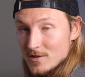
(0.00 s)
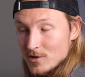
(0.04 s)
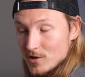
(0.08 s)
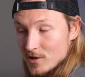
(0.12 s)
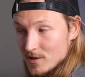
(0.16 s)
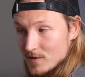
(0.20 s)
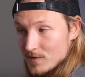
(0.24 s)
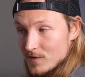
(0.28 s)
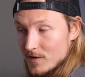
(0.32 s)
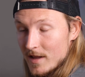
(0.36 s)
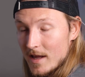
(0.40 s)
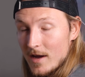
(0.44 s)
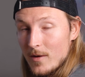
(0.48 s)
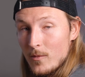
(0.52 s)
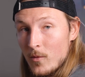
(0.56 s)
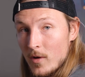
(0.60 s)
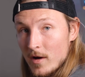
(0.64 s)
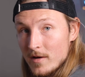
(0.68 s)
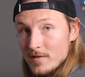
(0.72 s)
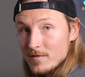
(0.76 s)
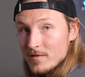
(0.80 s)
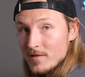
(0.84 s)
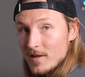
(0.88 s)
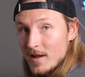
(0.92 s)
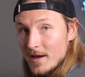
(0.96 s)
just for that
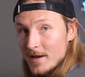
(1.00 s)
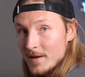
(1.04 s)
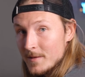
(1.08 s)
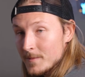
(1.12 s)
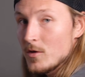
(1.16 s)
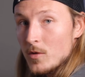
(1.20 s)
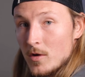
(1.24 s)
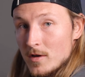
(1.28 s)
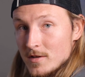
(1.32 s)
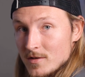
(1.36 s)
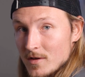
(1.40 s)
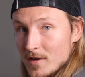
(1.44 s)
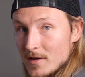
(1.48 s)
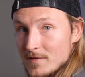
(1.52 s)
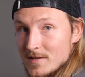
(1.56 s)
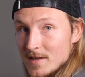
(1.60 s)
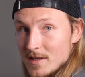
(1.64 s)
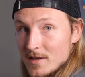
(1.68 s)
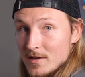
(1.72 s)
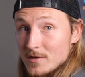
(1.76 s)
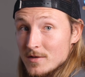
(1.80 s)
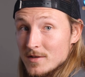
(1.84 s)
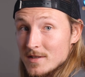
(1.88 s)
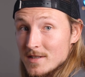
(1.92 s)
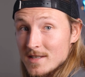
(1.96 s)
one flight. You also have
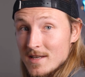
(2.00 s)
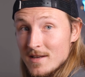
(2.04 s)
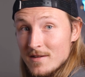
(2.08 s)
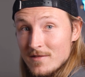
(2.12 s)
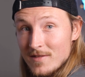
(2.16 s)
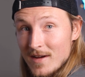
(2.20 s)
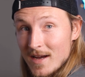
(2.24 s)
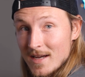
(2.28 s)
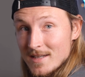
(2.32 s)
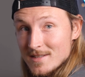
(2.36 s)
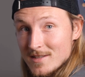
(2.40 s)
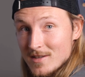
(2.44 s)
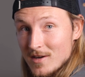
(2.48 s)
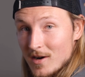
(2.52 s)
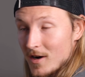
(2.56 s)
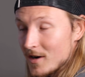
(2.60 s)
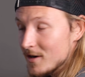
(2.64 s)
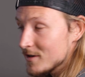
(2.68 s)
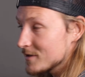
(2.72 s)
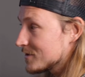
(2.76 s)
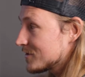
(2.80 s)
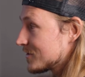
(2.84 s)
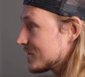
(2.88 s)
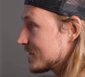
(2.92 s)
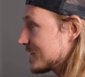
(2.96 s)
to use CFast
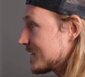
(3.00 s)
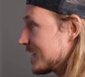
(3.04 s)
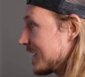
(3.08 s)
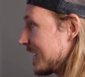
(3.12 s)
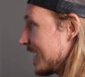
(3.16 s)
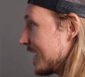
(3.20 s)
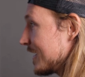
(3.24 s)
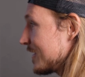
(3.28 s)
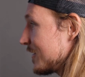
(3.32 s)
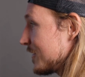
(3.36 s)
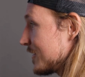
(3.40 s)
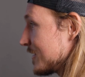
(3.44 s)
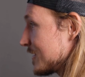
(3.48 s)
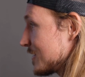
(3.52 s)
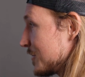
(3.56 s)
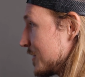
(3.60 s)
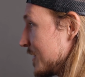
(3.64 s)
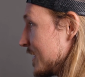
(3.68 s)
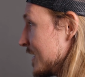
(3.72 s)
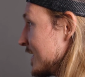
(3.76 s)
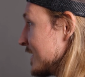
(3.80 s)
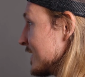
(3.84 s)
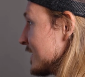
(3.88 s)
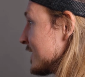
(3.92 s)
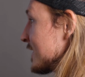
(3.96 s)
cards just to handle the
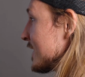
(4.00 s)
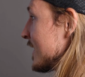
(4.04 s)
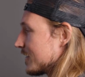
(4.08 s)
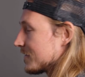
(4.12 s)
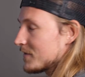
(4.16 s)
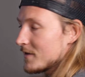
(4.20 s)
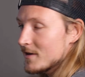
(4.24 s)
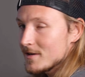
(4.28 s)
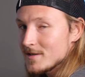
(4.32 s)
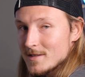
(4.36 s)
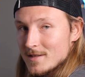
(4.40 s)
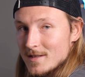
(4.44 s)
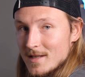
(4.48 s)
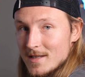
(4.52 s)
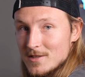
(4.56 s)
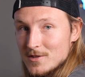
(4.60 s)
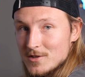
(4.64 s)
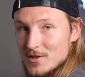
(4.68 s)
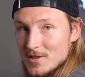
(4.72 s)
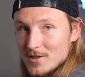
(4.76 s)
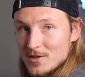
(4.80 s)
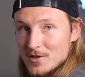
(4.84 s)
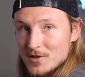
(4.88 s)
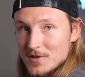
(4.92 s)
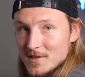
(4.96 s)
speeds. First, let's
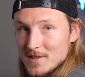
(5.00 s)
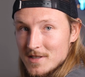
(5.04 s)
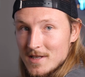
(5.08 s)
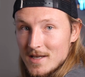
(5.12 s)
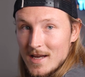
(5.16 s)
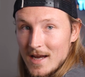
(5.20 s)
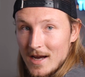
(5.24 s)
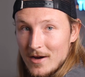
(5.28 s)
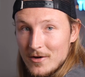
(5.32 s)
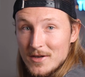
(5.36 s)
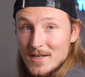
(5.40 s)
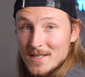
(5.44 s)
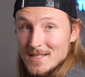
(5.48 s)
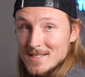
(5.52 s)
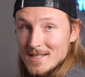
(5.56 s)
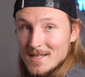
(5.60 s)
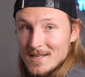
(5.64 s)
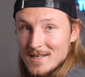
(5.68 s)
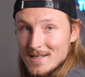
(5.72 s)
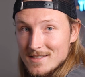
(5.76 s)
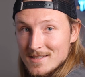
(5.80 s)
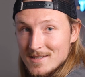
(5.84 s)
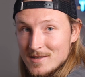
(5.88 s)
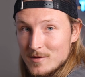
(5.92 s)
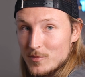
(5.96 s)
just see how easy it
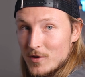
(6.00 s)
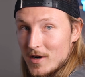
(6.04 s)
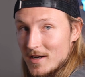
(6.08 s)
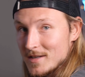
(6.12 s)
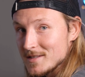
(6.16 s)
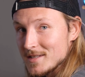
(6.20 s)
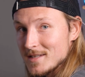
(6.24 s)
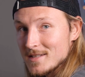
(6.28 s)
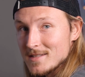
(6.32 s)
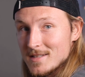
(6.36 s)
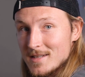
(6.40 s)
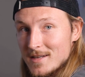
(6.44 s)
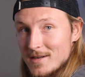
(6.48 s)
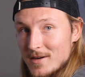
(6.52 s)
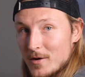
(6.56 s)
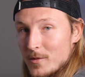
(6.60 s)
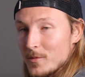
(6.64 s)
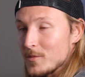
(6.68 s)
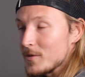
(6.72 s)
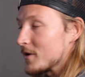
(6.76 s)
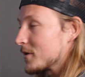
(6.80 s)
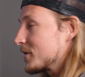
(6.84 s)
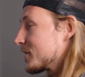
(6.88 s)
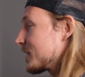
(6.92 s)
is to process the GoPro